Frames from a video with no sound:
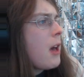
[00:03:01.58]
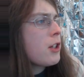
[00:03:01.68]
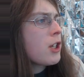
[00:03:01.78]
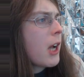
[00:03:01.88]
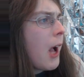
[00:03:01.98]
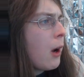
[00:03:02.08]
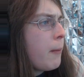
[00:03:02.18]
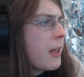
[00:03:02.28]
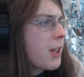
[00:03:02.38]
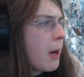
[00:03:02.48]
Chicago
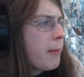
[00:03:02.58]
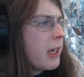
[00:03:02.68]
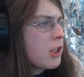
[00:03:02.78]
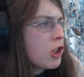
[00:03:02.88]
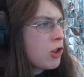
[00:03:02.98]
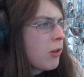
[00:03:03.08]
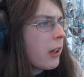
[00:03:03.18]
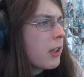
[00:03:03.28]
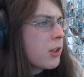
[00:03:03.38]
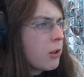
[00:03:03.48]
based company has
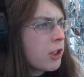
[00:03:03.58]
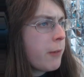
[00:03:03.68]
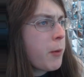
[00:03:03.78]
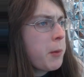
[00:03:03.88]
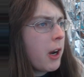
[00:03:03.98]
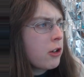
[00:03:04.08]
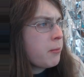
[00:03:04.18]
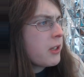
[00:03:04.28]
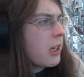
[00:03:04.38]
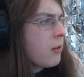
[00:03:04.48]
shrunk its ownership from
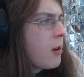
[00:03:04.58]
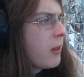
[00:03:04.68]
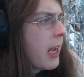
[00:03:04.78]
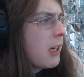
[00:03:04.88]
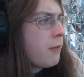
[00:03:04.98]
100% to roughly